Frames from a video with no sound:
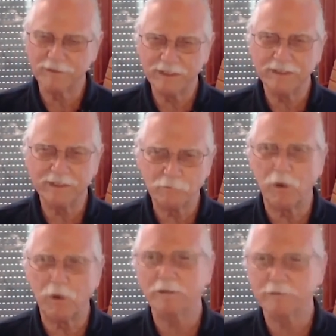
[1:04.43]
needed,
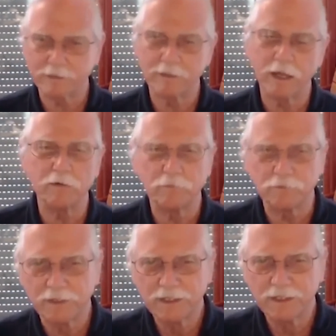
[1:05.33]
wanted,
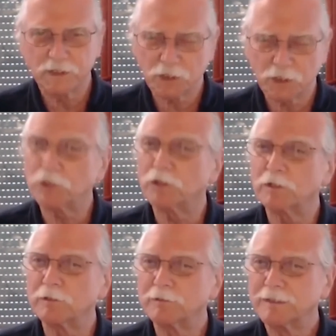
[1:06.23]
loved,
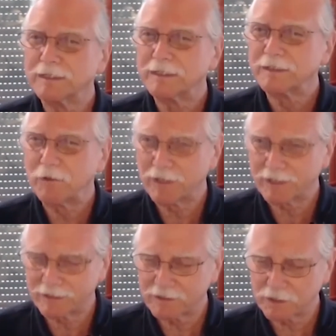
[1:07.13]
secure, all that
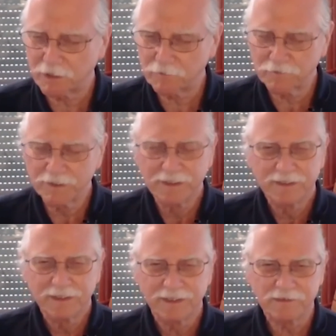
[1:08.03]
kind of stuff.
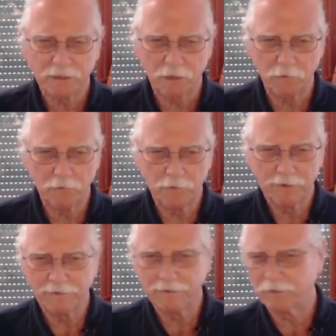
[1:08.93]
And so
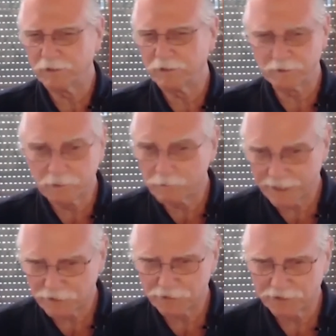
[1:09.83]
whether you're in a
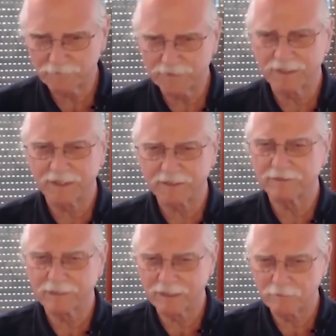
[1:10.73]
relationship, I'd like
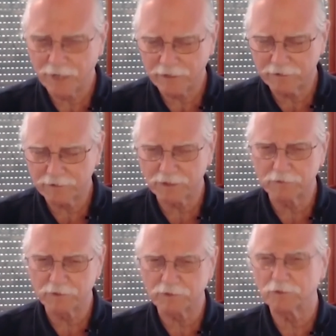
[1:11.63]
it to get better,
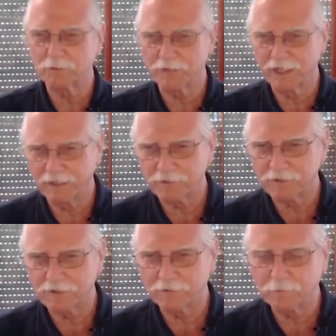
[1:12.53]
so-and-so should behave in
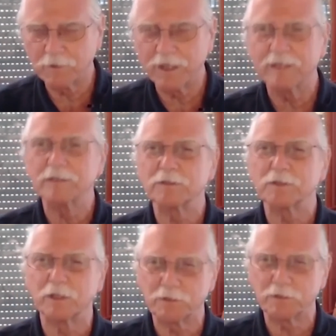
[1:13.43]
different ways,
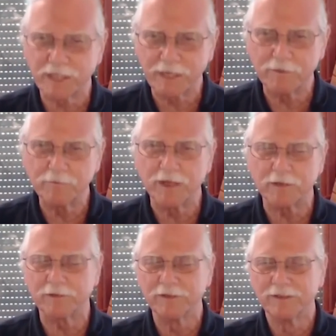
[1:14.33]
should understand me
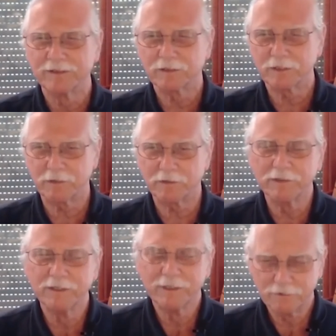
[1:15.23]
better,
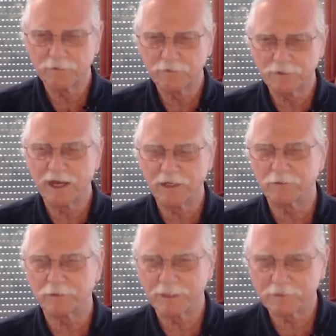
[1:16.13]
etc. Or if you're not in a
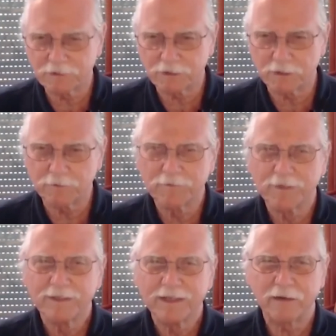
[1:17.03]
relationship,
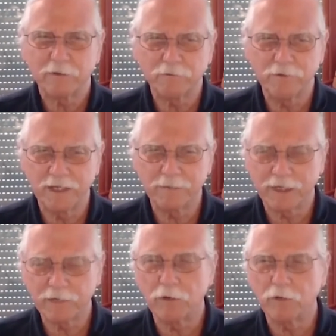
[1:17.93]
how to find
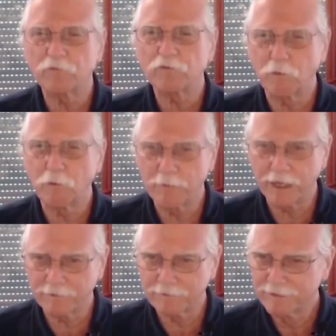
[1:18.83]
my, quote,
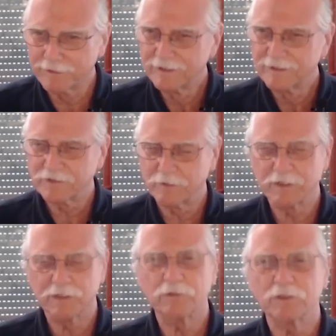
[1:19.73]
soulmate,
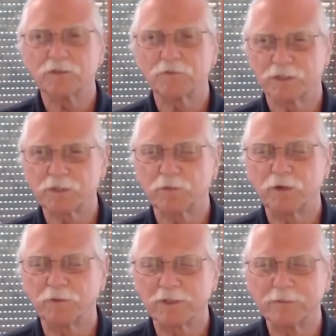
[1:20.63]
somebody who just fits
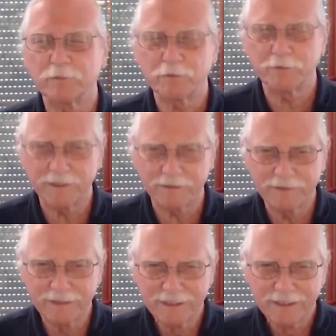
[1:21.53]
perfectly with me and
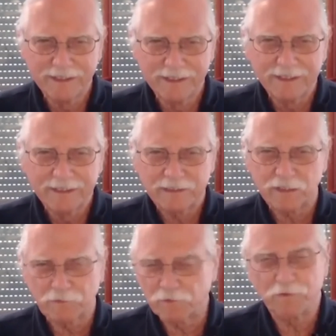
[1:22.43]

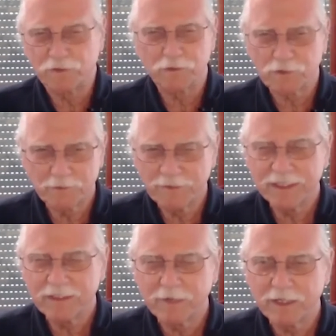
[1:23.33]
just fulfills the
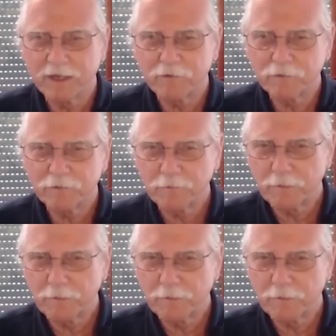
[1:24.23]
meaning of my life.